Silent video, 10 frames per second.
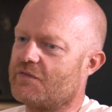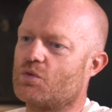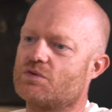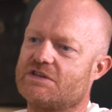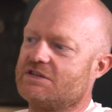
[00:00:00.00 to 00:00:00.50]
Of
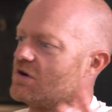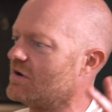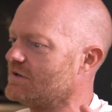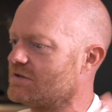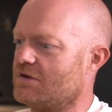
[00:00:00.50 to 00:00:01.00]
course, these
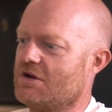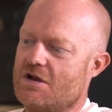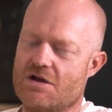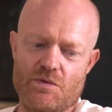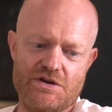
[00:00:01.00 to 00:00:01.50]
guys are,
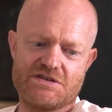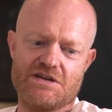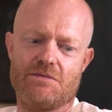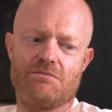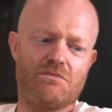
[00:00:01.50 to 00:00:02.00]
when you
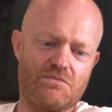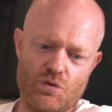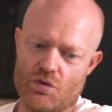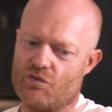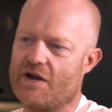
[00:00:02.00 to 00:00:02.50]
see them
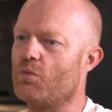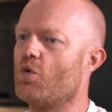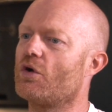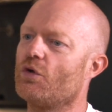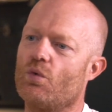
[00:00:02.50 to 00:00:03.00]
do the ring
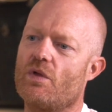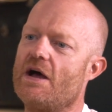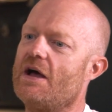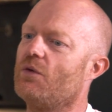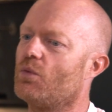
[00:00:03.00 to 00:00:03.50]
walk and all that,